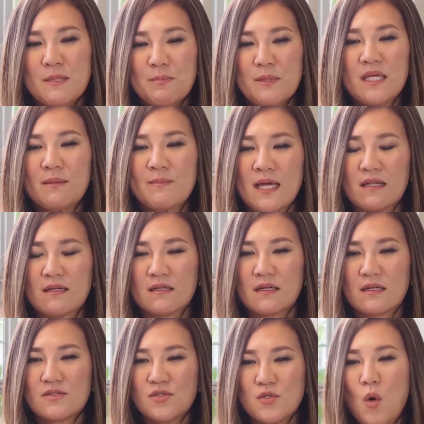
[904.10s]
people can be
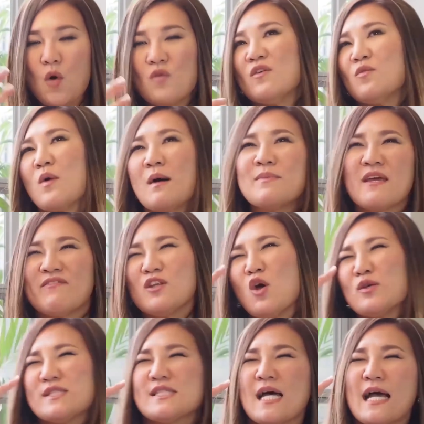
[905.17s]
so overwhelmed. They have
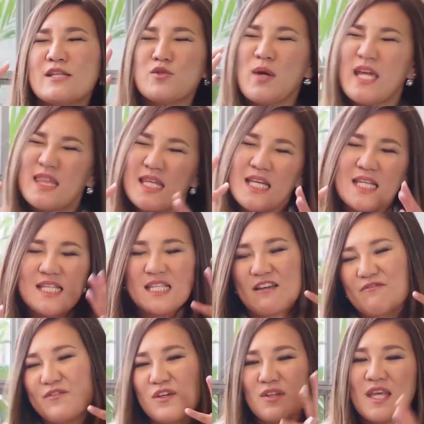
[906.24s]
a lot of signs. When I think this,
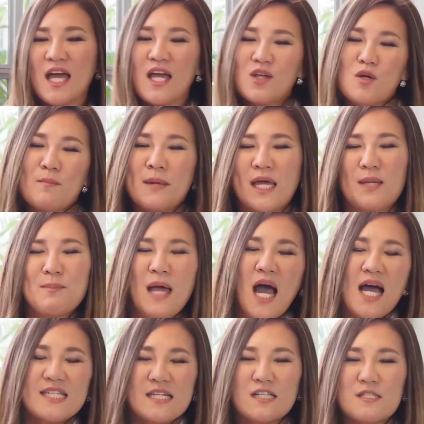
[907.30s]
I feel that. You know, my
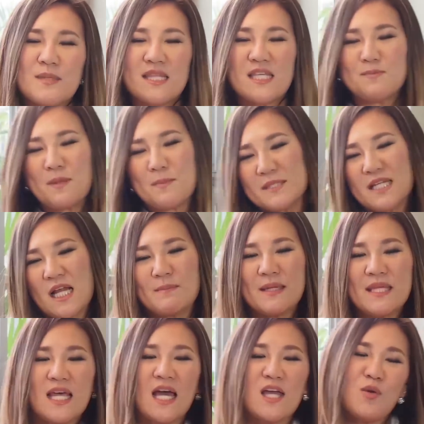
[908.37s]
heart tells me this. People tell
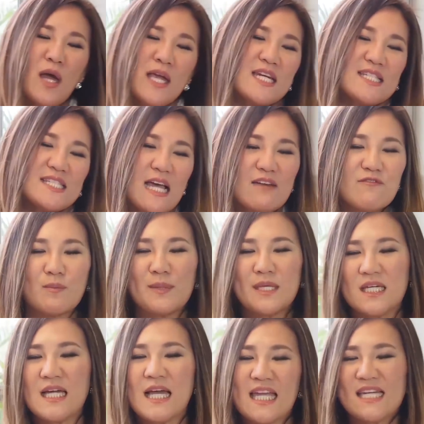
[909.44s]
me that. You know, I get a sign from
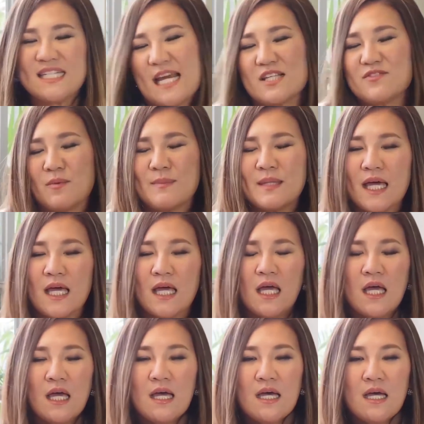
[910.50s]
here. I get a text from there.
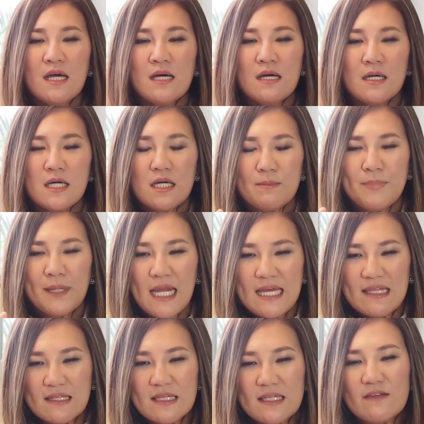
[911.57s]
But
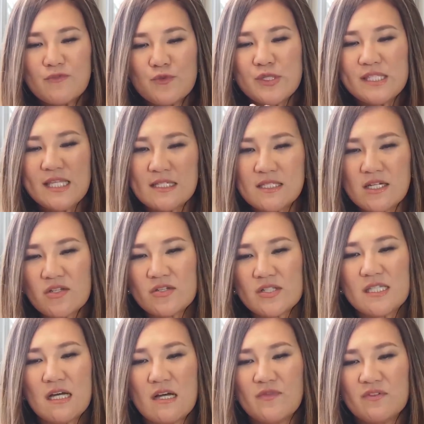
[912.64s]
I think if you centered
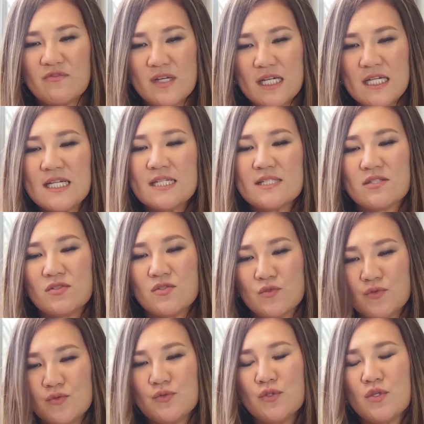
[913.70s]
yourself and really listen to
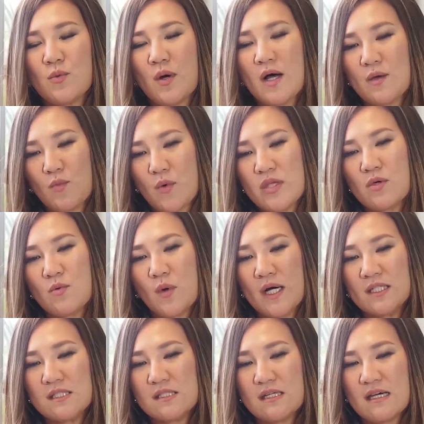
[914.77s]
who you want and what you
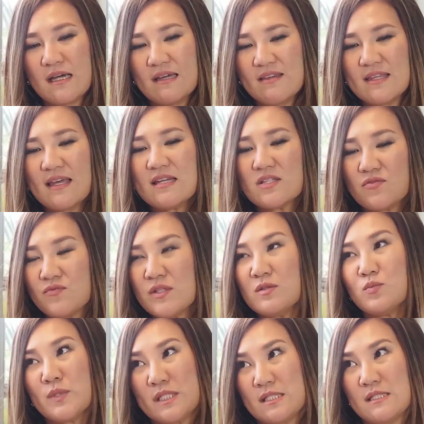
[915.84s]
want, I think that is
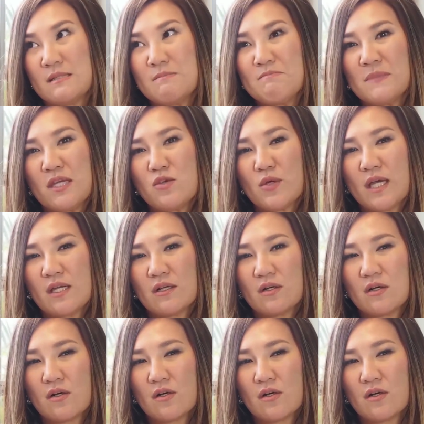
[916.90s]
real wisdom, that you can